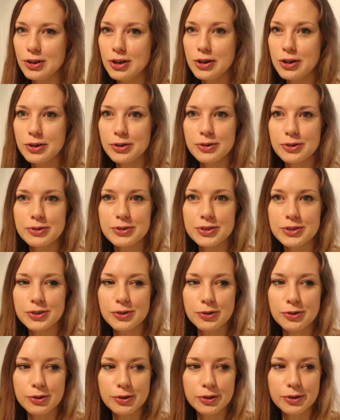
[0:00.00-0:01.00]
lose
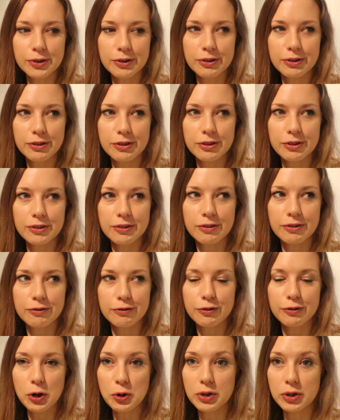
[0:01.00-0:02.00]
your
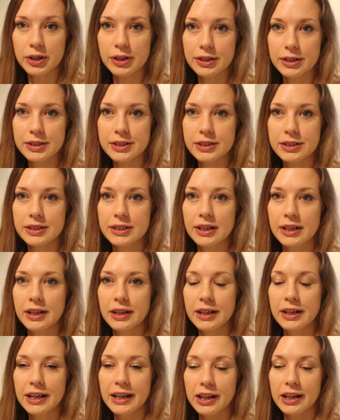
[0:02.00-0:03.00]
focus.
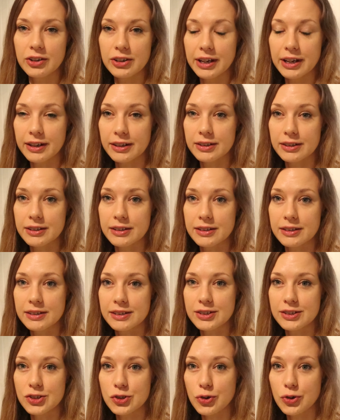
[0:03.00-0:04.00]
You get
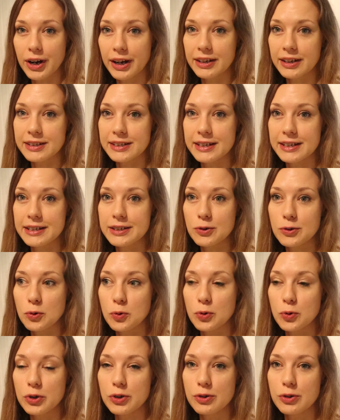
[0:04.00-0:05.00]
distracted
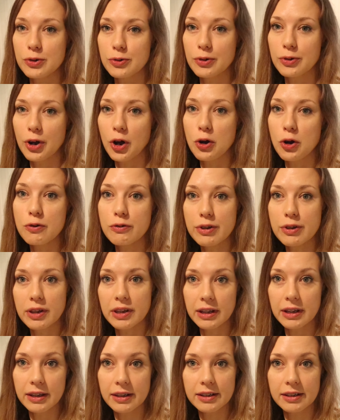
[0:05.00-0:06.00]
or you
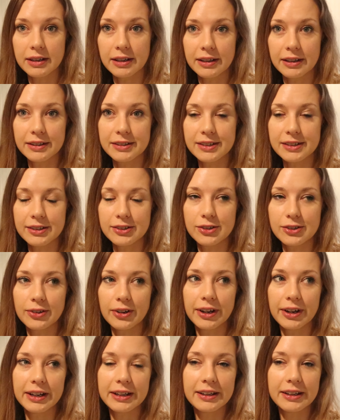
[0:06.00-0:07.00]
overthink things, and you're
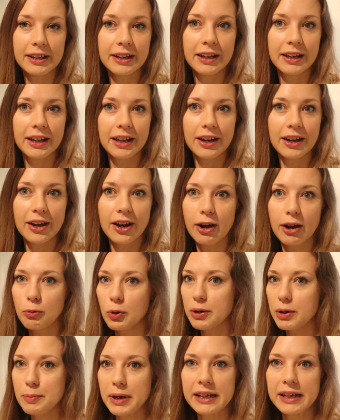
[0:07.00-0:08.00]
like, I
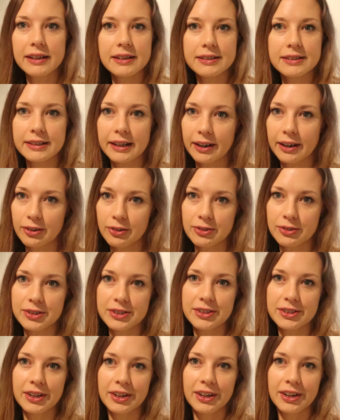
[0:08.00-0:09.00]
want to make it
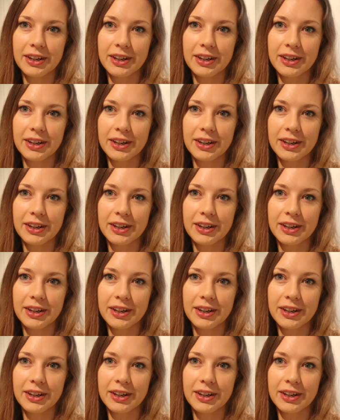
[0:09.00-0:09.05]
sound